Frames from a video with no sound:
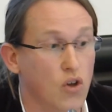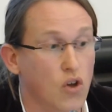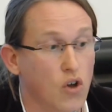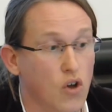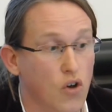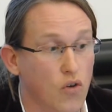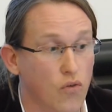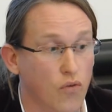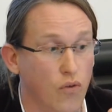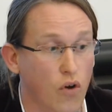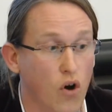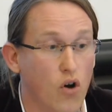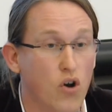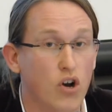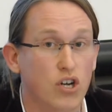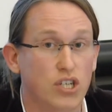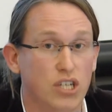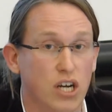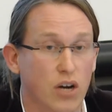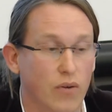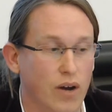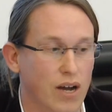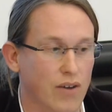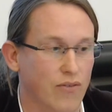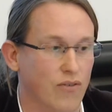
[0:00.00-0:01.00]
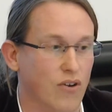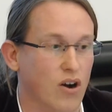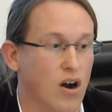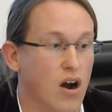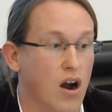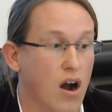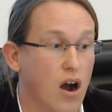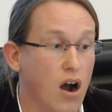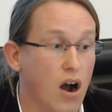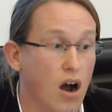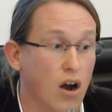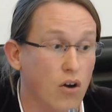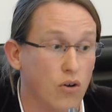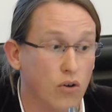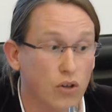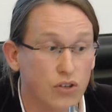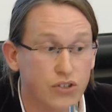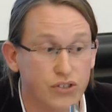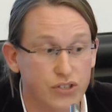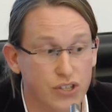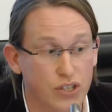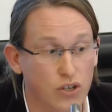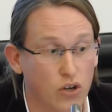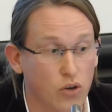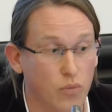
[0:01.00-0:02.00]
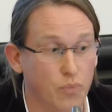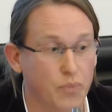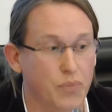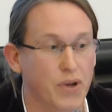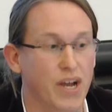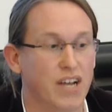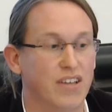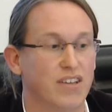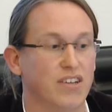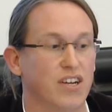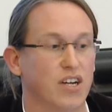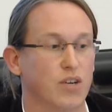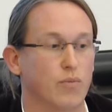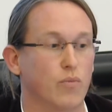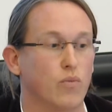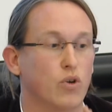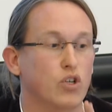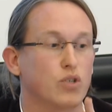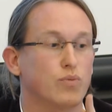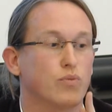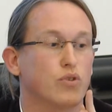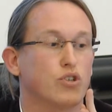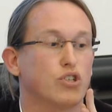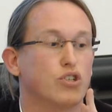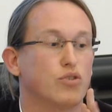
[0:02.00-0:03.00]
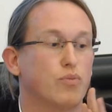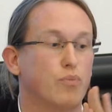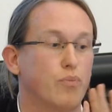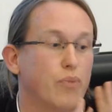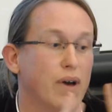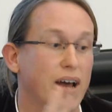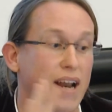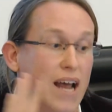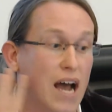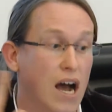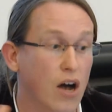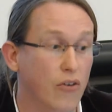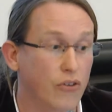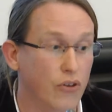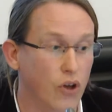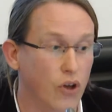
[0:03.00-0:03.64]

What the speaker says: Voters, however, are not single-peaked, and they're much more spread out